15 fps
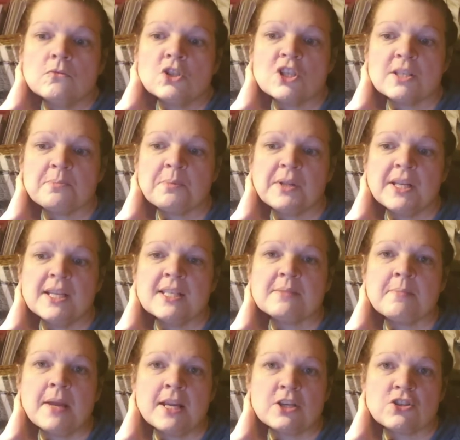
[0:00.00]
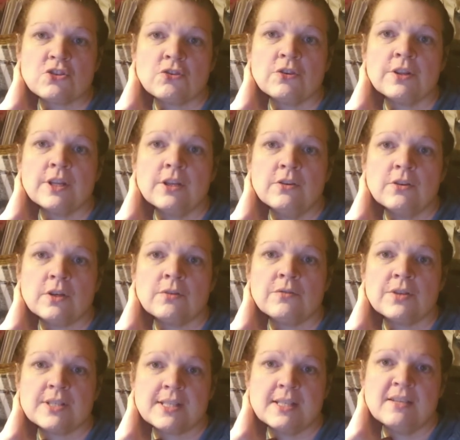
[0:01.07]
just please make sure that you can
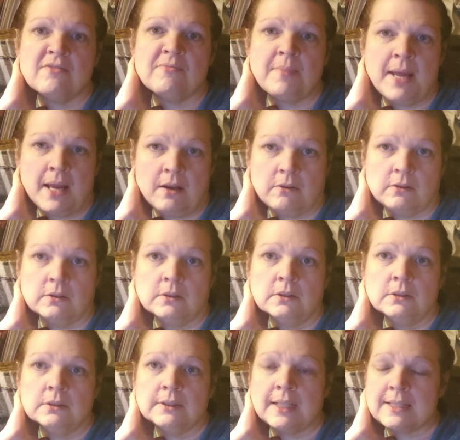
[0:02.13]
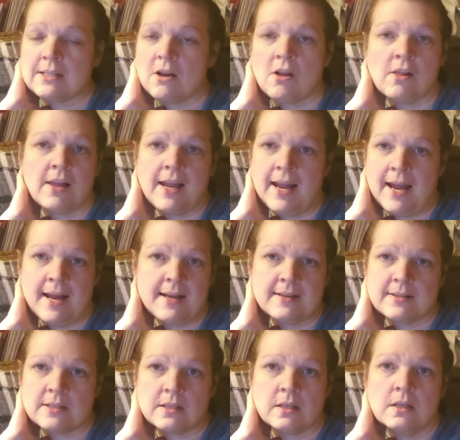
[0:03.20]
receive mail. That's all I
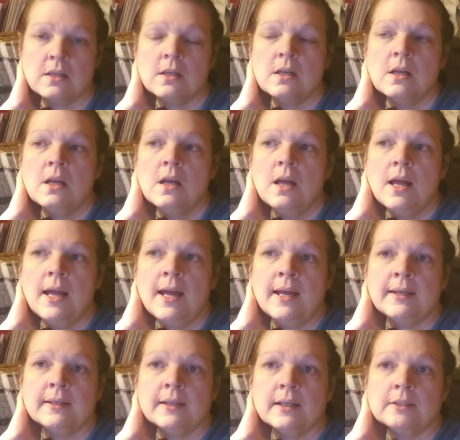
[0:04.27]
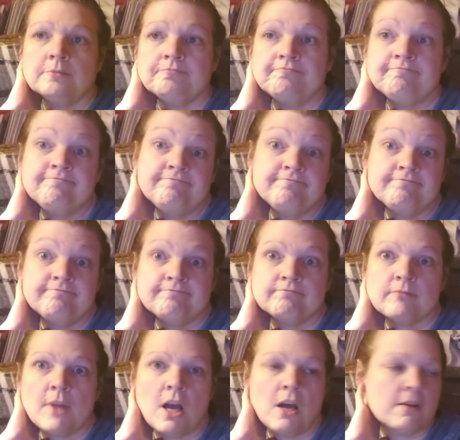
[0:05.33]
ask. And um,
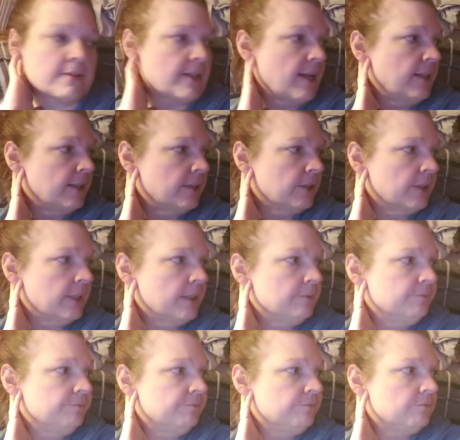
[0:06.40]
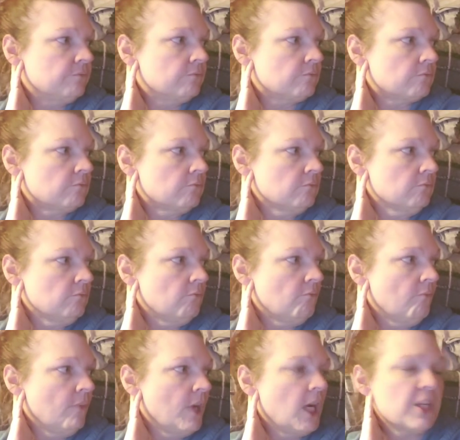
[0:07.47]
I'll send it to you.
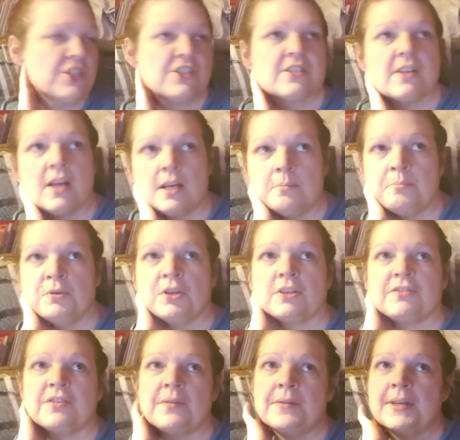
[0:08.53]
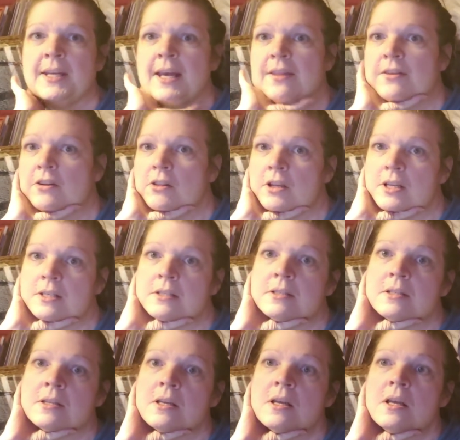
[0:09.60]
I just got a book from the
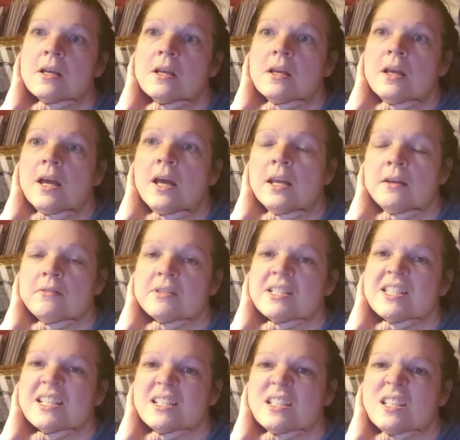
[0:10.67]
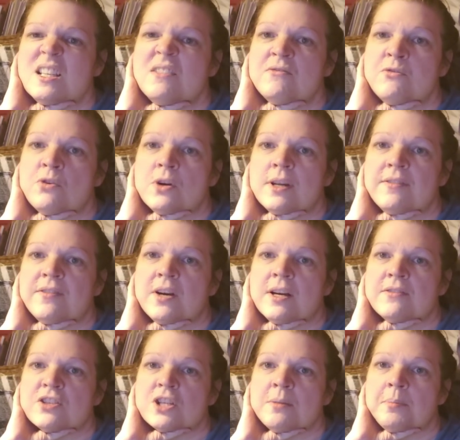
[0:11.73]
Netherlands and it was
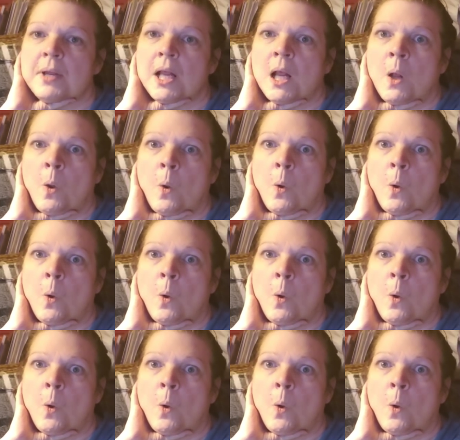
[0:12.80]
1645 shipping.